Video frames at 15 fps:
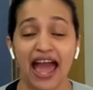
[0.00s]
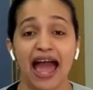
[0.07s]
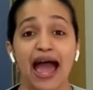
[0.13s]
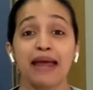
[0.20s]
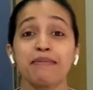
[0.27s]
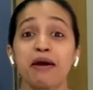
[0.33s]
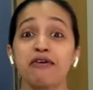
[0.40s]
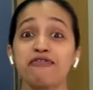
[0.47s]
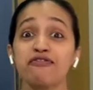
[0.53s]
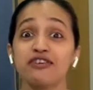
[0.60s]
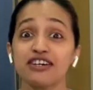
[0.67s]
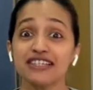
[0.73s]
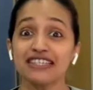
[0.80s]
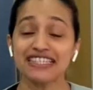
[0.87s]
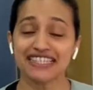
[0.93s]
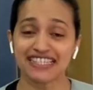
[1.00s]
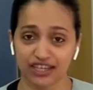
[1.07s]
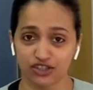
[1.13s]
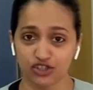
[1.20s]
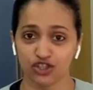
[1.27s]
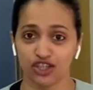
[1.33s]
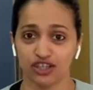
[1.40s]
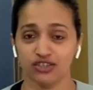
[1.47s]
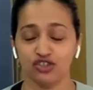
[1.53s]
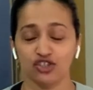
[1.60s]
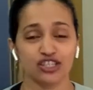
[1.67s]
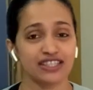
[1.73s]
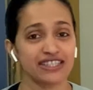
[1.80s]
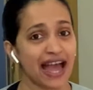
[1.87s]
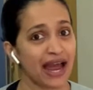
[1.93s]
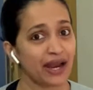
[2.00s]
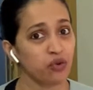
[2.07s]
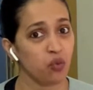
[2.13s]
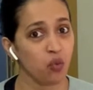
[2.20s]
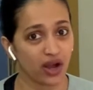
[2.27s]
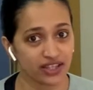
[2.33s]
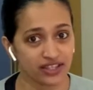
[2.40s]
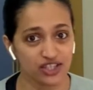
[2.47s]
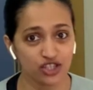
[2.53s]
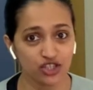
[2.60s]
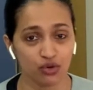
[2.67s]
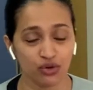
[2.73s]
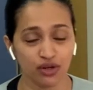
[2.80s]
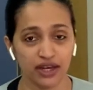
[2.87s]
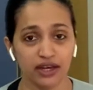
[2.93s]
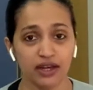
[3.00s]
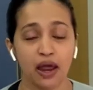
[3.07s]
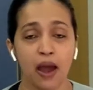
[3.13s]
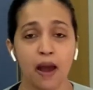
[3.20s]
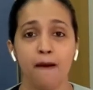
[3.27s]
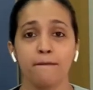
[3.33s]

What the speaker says: And my first session just had one student,